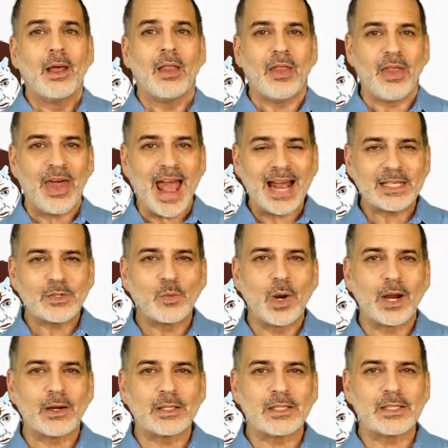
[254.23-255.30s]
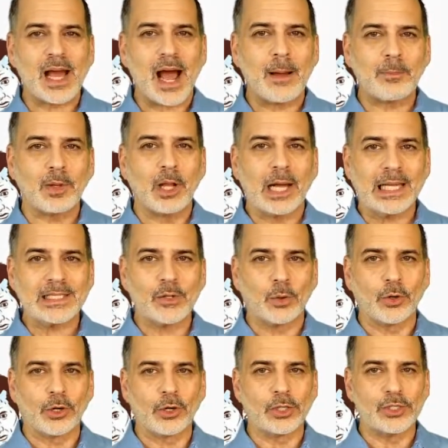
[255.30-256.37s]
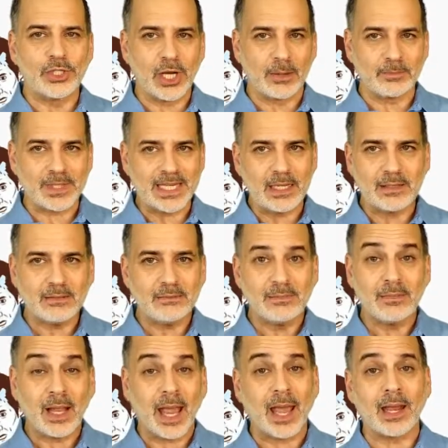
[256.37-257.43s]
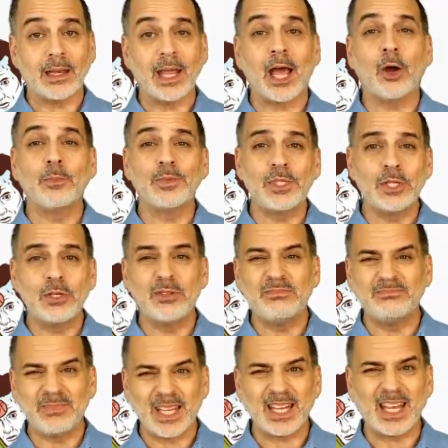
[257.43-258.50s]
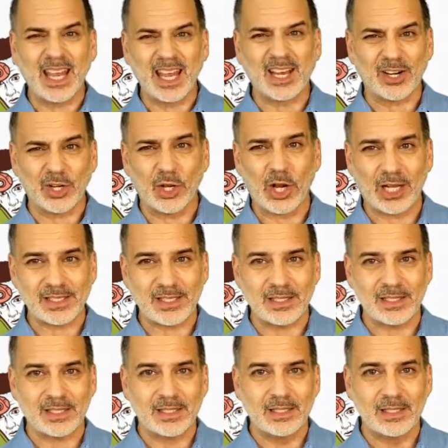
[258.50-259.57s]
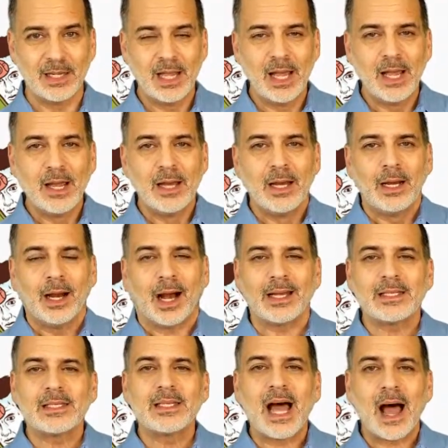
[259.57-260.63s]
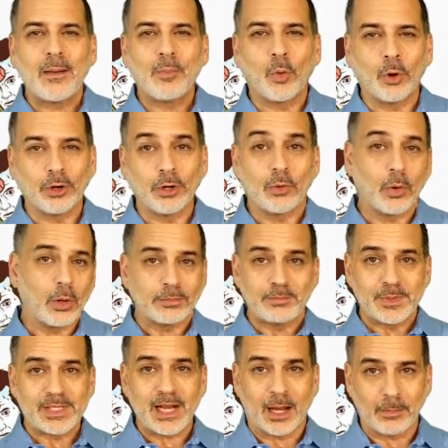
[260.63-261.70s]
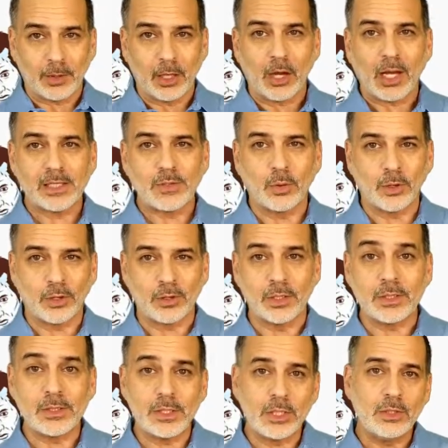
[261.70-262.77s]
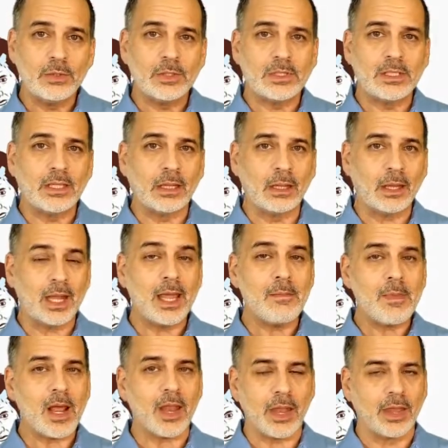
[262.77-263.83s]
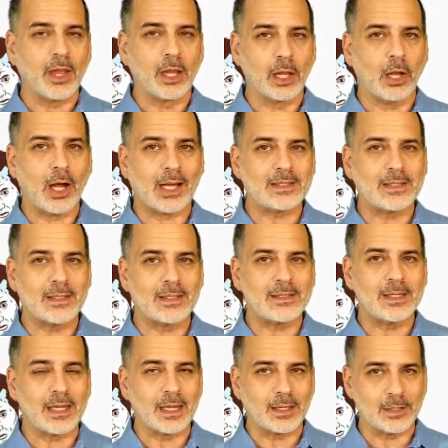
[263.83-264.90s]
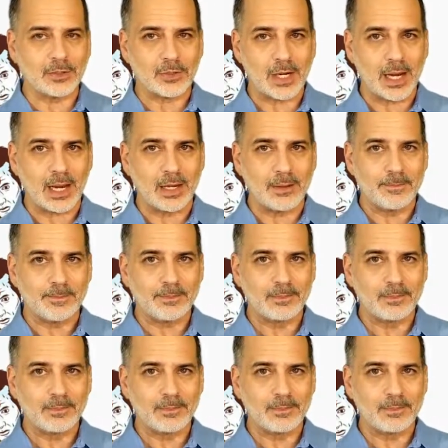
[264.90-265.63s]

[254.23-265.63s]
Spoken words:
That's where a stop loss order jumps in and helps you mitigate your losses. A stop order or stop loss order is used to limit the losses in a trade.